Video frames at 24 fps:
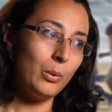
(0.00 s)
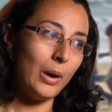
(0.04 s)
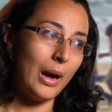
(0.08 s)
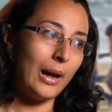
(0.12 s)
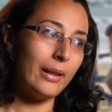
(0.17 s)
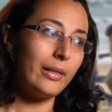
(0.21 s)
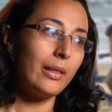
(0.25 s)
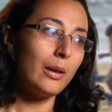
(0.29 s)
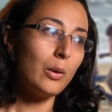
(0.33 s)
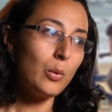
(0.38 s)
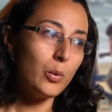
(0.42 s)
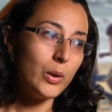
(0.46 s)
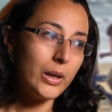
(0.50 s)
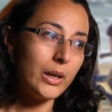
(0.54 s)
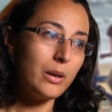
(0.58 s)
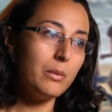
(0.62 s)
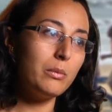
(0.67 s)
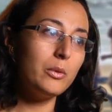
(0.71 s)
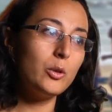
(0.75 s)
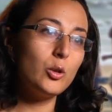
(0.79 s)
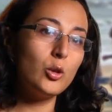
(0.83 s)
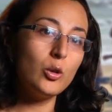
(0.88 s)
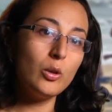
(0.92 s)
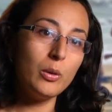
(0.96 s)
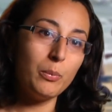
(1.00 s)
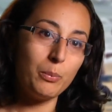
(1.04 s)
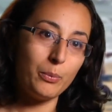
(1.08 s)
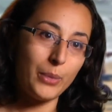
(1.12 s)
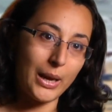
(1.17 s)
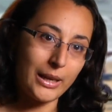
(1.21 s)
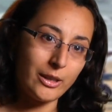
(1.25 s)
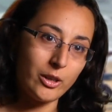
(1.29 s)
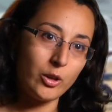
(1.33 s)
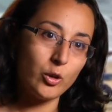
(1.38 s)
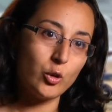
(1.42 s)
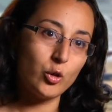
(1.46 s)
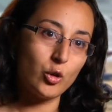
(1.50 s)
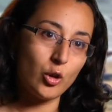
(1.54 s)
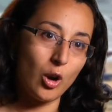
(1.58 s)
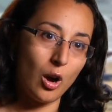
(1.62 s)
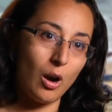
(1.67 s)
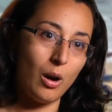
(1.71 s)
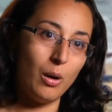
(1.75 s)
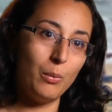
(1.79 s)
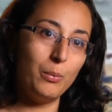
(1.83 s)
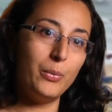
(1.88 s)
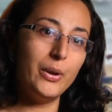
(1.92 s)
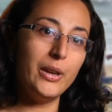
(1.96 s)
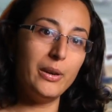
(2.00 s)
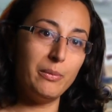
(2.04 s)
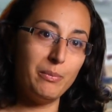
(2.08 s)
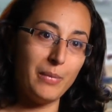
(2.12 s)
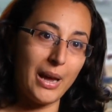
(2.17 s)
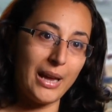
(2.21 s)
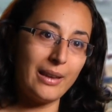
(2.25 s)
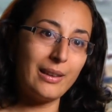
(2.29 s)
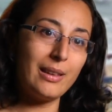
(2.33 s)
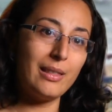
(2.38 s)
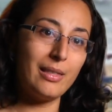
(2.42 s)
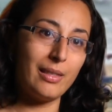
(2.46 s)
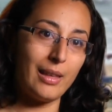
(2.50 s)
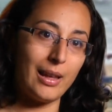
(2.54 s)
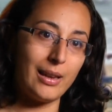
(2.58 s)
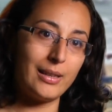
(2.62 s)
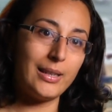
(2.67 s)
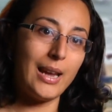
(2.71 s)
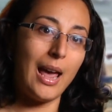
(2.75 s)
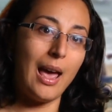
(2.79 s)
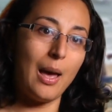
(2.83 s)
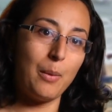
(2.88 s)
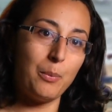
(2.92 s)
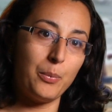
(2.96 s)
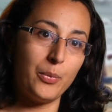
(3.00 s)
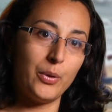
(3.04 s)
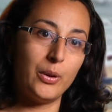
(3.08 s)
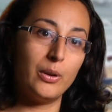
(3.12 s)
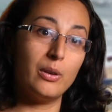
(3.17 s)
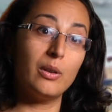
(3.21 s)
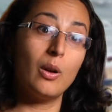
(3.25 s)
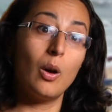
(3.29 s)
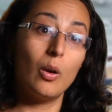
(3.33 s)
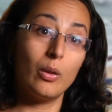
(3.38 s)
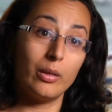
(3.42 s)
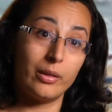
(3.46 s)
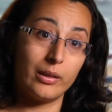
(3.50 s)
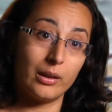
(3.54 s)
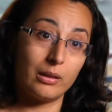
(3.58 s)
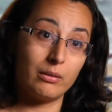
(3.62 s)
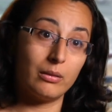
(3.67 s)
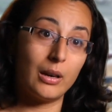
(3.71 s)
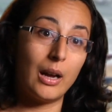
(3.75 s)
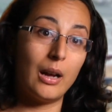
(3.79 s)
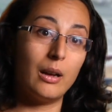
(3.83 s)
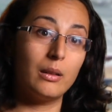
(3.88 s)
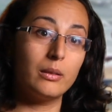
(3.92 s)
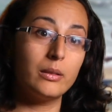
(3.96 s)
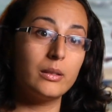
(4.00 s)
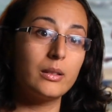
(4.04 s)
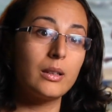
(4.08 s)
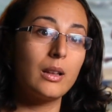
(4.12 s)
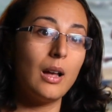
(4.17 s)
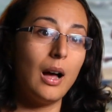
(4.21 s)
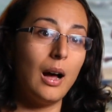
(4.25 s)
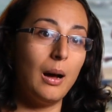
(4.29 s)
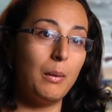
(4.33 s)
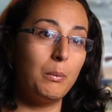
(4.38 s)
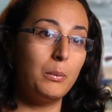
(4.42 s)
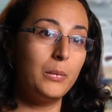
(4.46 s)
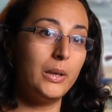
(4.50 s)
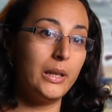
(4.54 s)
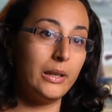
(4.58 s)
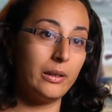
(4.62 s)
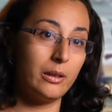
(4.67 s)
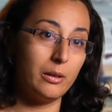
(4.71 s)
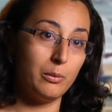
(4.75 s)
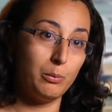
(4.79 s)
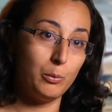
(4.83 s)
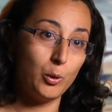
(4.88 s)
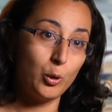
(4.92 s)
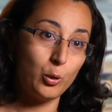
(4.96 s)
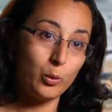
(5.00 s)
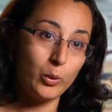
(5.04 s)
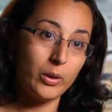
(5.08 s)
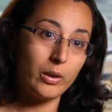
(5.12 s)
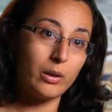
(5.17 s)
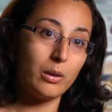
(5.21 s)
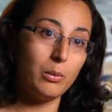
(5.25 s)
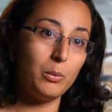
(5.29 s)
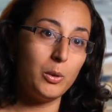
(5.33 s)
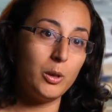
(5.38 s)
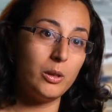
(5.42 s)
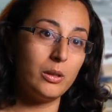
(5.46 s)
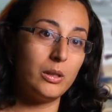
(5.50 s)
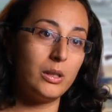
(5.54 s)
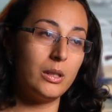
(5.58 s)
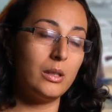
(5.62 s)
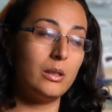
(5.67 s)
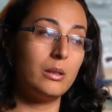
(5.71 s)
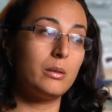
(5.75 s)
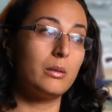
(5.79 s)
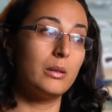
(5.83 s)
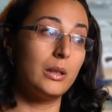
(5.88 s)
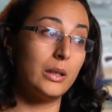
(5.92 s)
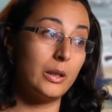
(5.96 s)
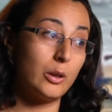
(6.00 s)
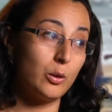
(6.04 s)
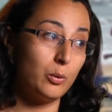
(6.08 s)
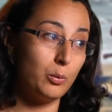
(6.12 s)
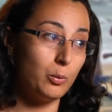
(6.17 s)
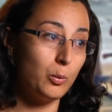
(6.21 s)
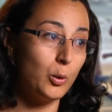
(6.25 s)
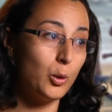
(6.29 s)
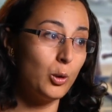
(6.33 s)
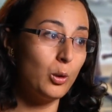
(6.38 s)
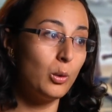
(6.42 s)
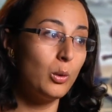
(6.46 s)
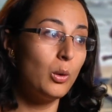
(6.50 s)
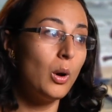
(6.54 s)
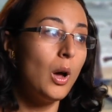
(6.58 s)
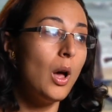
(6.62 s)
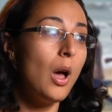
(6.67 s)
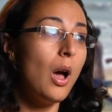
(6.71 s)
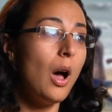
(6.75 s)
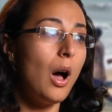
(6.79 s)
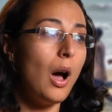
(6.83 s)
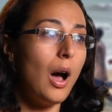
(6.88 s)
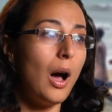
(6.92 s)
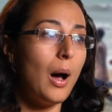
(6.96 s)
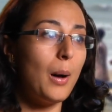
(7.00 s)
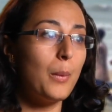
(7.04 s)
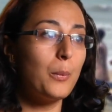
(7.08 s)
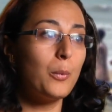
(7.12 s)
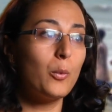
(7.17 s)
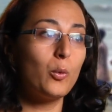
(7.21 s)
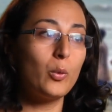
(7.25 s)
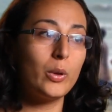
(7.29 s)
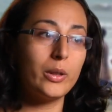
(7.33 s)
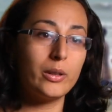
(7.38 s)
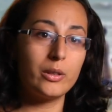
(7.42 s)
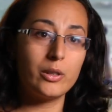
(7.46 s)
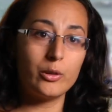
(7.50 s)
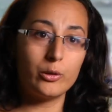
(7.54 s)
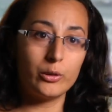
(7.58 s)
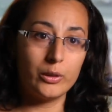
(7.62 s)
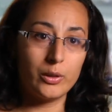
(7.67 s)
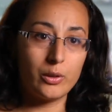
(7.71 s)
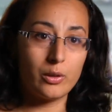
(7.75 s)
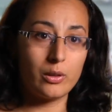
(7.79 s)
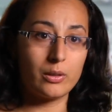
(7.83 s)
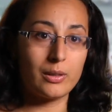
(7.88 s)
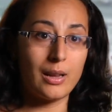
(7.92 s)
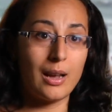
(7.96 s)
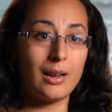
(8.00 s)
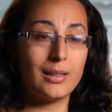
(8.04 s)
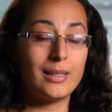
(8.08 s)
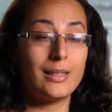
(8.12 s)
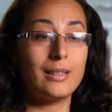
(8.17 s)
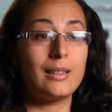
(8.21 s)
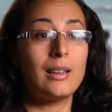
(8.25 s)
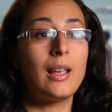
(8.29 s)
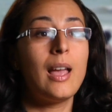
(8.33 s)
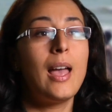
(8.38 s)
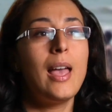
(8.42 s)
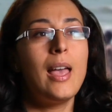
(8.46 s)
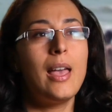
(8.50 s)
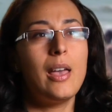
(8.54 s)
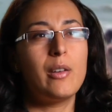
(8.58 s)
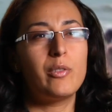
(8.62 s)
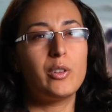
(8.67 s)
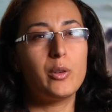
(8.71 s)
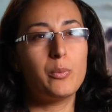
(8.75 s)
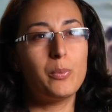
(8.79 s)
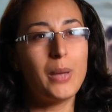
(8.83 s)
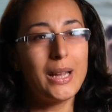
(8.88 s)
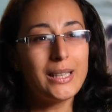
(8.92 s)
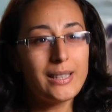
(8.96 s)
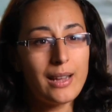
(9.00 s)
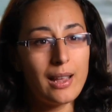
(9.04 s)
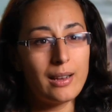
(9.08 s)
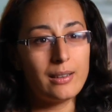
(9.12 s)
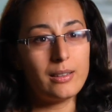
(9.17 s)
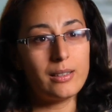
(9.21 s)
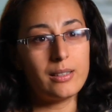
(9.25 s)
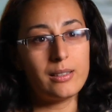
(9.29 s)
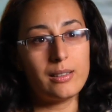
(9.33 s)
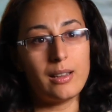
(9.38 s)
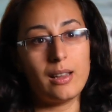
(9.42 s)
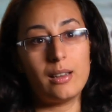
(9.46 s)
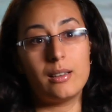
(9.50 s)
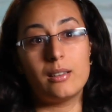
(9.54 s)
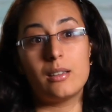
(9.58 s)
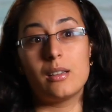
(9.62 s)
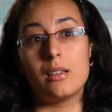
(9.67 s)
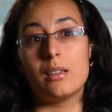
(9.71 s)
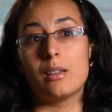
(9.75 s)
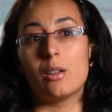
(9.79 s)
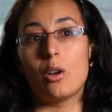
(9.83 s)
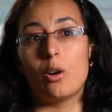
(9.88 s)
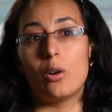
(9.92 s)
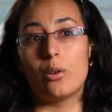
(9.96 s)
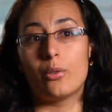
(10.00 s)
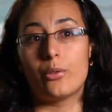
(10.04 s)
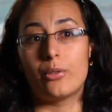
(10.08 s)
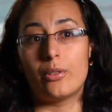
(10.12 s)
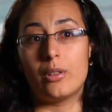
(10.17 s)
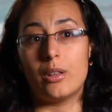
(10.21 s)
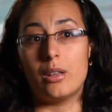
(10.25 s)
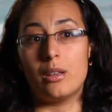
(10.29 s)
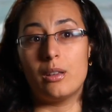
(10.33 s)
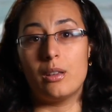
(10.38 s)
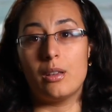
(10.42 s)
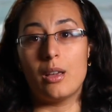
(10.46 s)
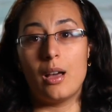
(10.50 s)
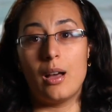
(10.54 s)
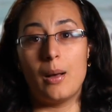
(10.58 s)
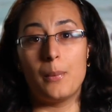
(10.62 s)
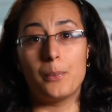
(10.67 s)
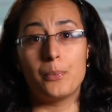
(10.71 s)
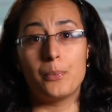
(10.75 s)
I think we can do a better job in making that happen on the ground, linking more with the communities, linking more with a different society, having a better understanding of the